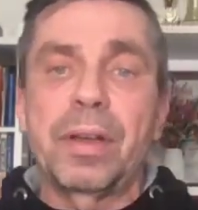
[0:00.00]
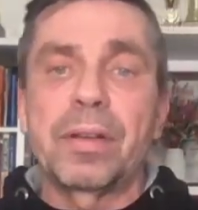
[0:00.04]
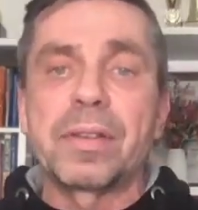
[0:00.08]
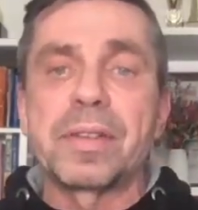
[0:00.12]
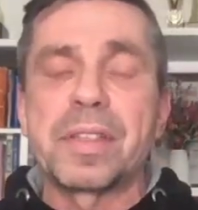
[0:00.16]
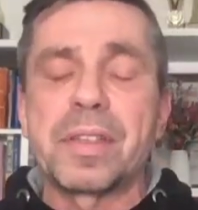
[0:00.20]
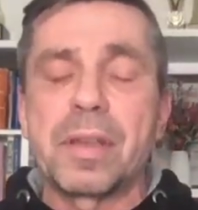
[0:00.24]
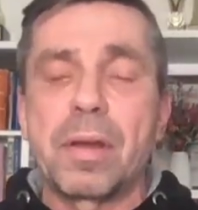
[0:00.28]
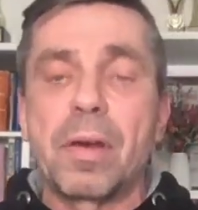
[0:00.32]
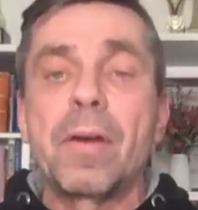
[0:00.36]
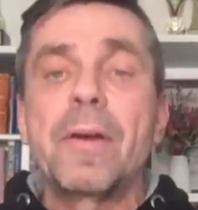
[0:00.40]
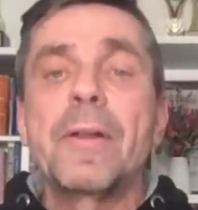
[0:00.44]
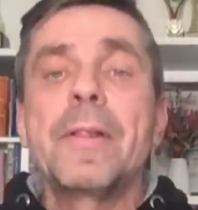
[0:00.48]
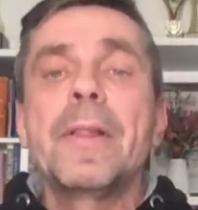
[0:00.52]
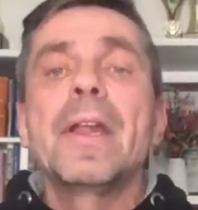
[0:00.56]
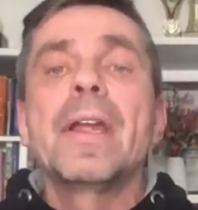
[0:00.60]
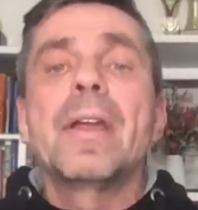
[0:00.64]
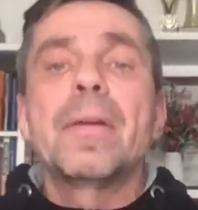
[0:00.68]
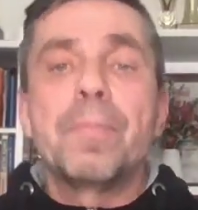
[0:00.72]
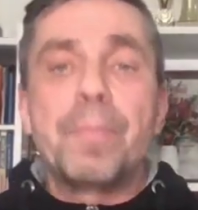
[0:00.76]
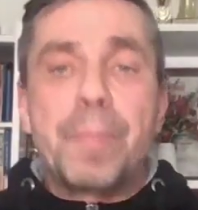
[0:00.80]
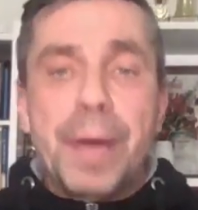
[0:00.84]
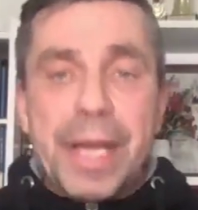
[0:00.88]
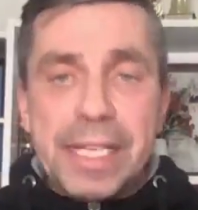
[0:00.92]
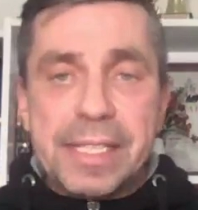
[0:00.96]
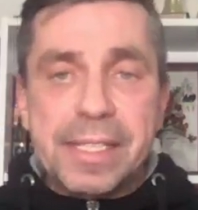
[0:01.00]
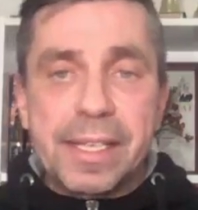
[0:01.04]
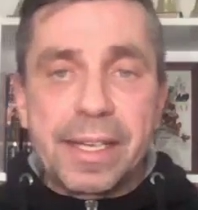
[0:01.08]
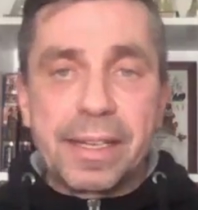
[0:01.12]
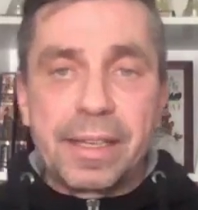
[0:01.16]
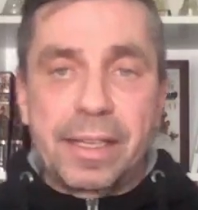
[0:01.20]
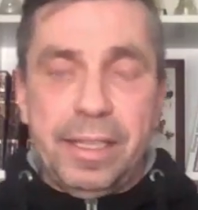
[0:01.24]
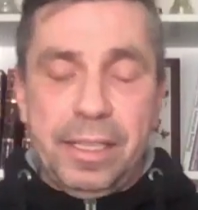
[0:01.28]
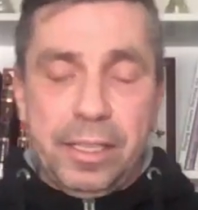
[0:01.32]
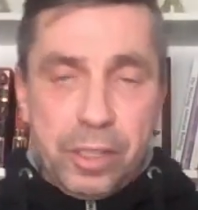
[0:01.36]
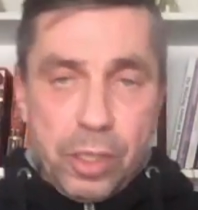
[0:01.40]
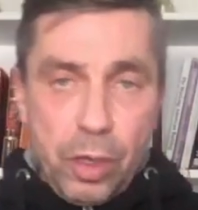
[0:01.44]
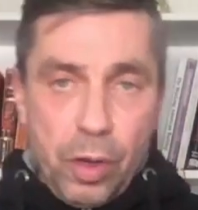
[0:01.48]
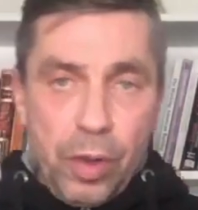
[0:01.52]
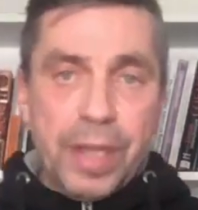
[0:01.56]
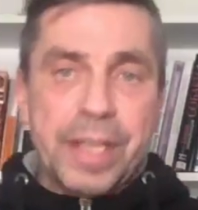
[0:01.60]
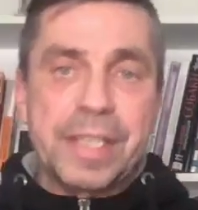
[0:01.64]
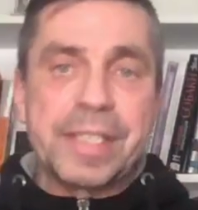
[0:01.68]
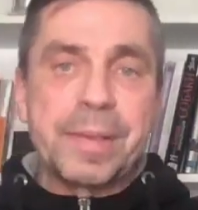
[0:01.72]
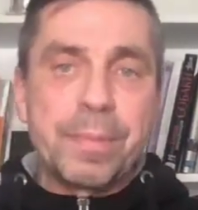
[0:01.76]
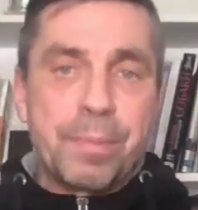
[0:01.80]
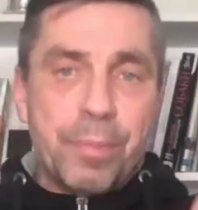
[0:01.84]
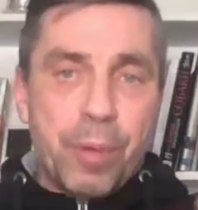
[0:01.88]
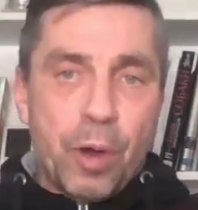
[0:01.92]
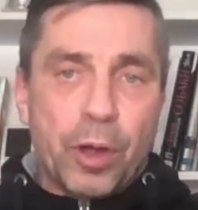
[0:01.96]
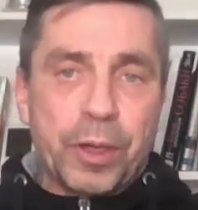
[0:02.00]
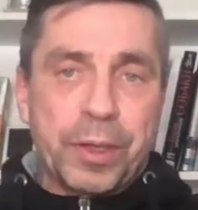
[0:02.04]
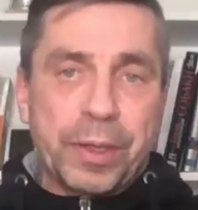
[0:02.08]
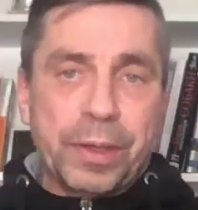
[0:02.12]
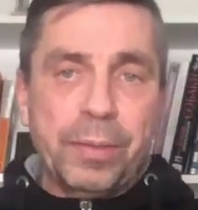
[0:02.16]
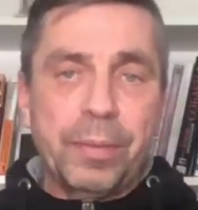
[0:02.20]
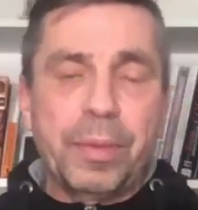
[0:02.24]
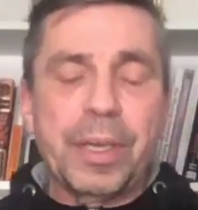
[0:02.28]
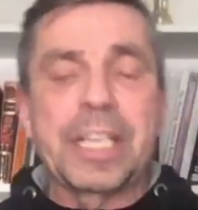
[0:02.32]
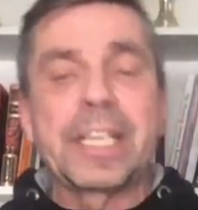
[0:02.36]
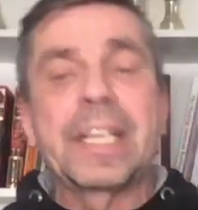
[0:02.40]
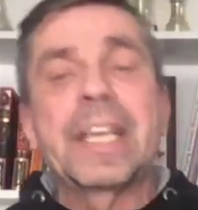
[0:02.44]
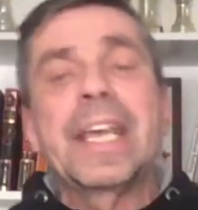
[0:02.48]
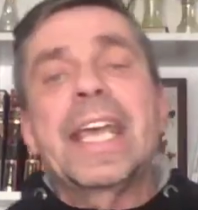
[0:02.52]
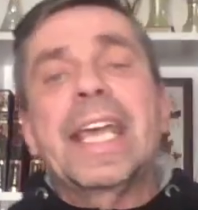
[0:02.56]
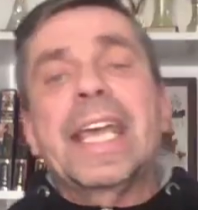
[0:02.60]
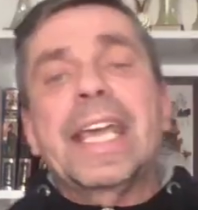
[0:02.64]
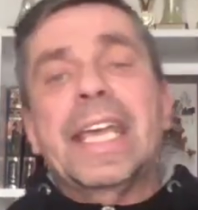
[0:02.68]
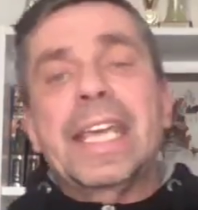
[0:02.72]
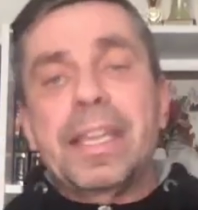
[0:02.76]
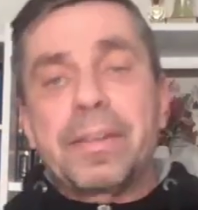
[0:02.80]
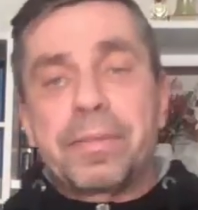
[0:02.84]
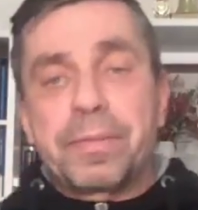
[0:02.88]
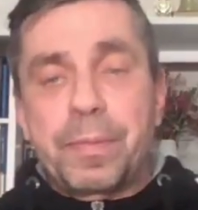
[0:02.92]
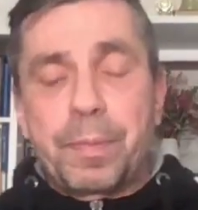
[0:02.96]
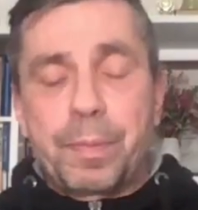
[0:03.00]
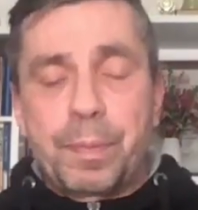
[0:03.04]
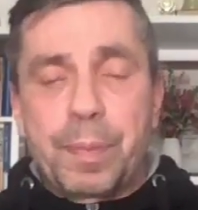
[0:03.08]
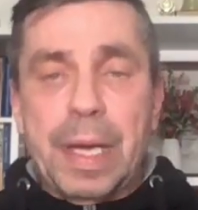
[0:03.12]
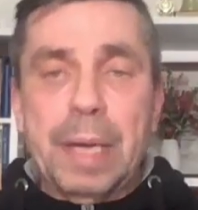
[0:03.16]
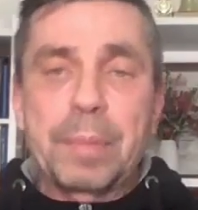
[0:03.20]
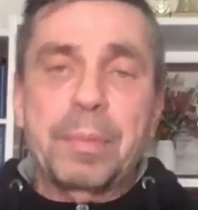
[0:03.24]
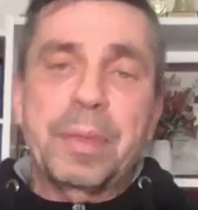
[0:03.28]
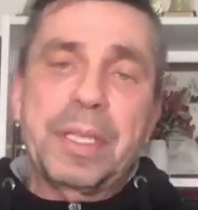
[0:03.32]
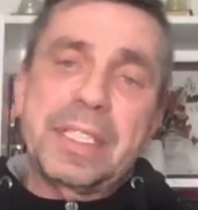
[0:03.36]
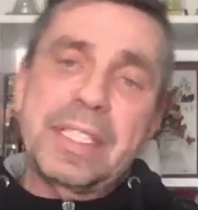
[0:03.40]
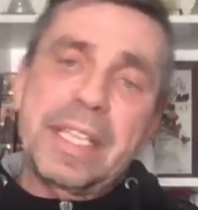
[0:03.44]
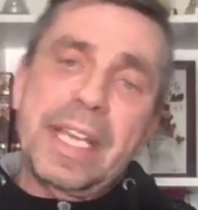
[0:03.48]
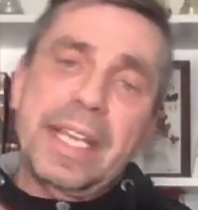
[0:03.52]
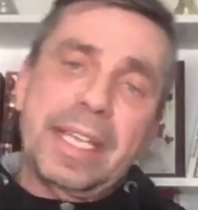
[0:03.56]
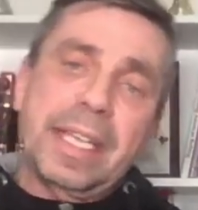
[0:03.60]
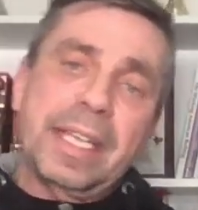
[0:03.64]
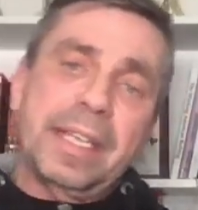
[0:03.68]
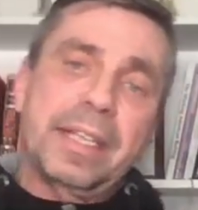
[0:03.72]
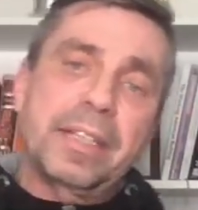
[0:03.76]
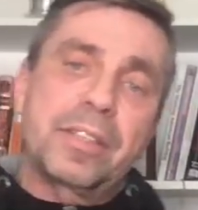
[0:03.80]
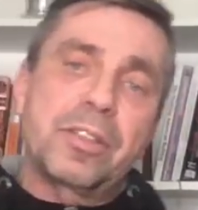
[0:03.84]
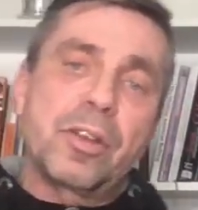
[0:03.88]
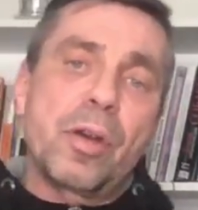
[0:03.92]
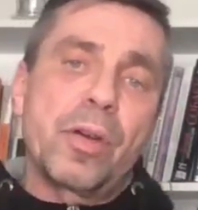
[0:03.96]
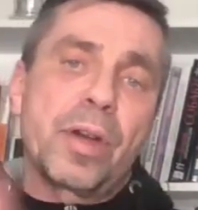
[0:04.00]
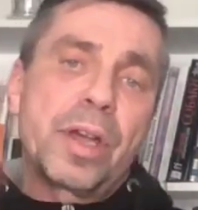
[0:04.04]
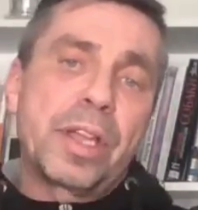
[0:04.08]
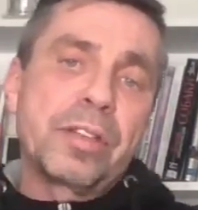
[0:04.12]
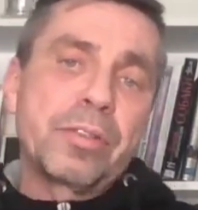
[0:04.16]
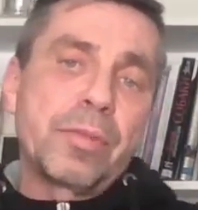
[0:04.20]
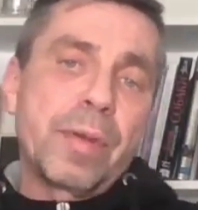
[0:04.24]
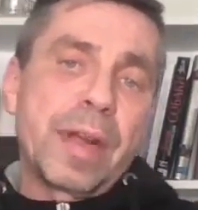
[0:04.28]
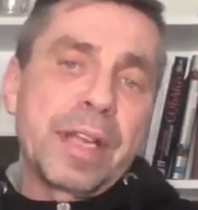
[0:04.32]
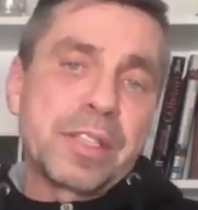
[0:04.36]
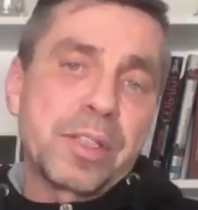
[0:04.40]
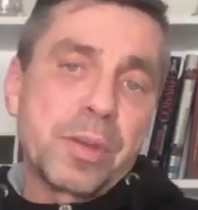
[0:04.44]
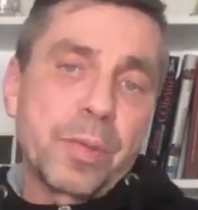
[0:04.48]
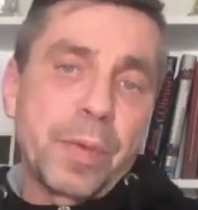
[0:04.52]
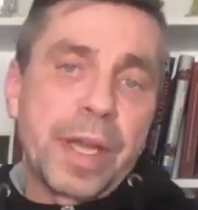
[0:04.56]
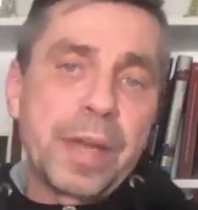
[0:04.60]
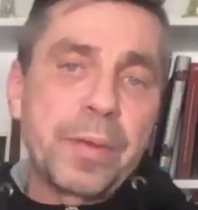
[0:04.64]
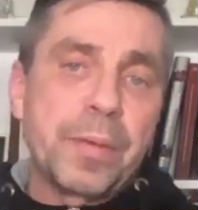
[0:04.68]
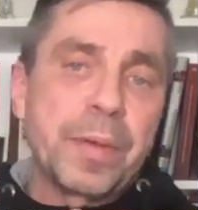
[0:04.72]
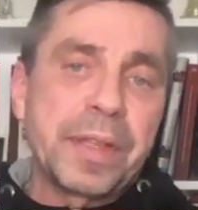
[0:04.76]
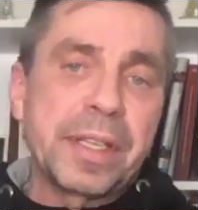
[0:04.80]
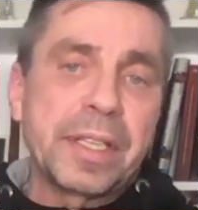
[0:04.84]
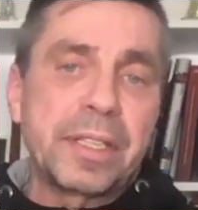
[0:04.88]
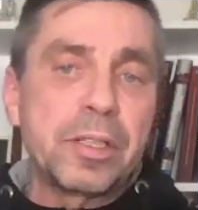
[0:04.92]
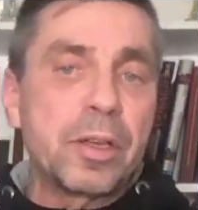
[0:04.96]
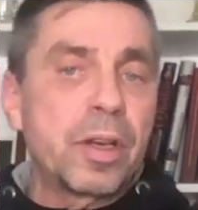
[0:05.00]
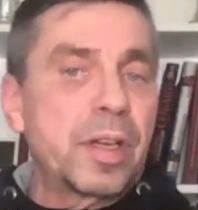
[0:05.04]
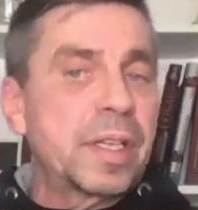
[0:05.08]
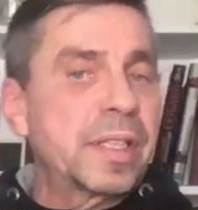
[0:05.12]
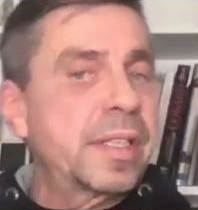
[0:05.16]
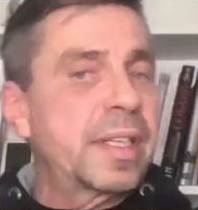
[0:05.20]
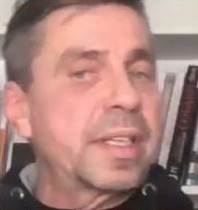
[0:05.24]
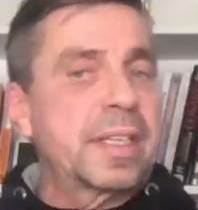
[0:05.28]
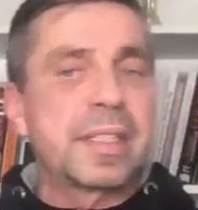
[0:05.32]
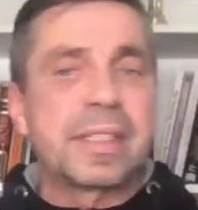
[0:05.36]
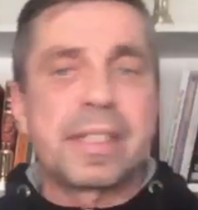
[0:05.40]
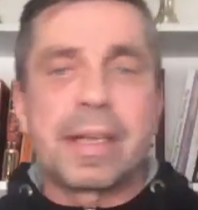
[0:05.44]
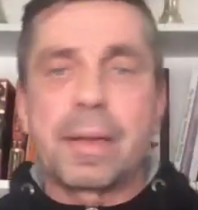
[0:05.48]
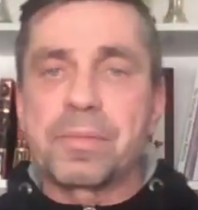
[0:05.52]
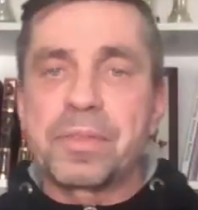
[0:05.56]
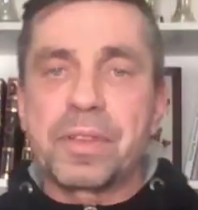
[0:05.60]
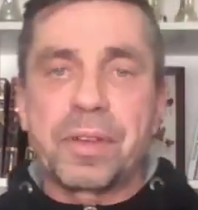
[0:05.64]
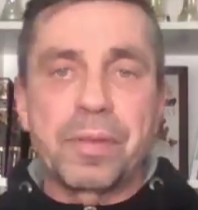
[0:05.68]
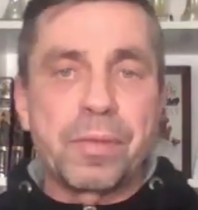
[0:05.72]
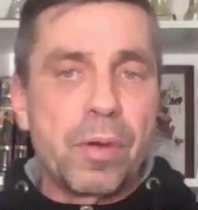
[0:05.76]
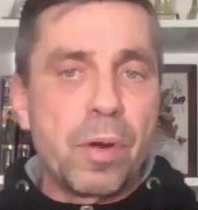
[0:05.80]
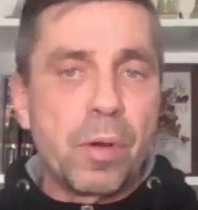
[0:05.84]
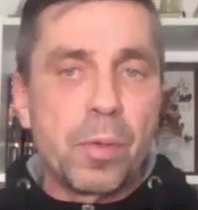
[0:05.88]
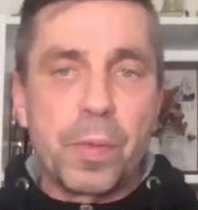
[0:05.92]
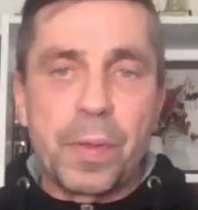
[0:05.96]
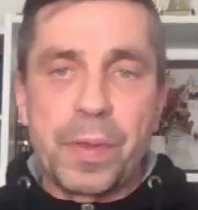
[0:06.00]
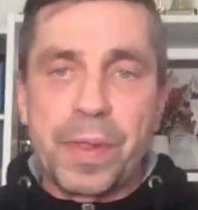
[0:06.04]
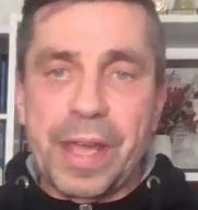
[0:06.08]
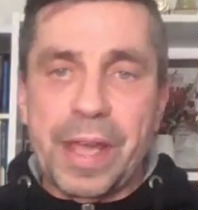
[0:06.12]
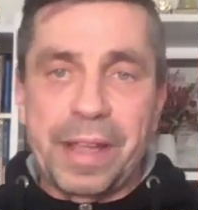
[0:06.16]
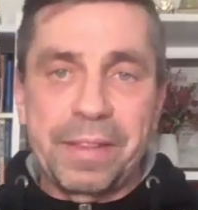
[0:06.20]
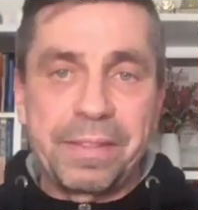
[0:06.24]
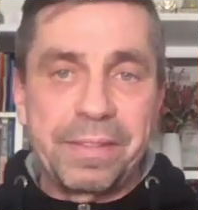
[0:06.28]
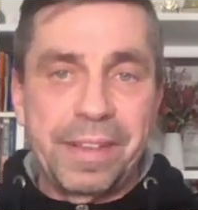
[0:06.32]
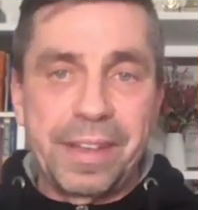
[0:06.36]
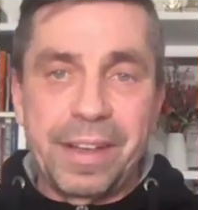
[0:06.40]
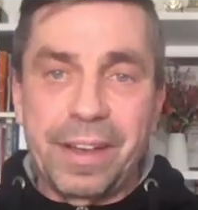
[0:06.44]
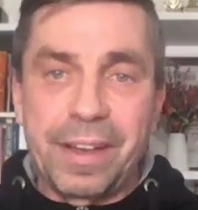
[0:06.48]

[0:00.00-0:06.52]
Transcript: So basically, toy is important, but if puppy taking a toy and runs away with the toy, there is something wrong with that.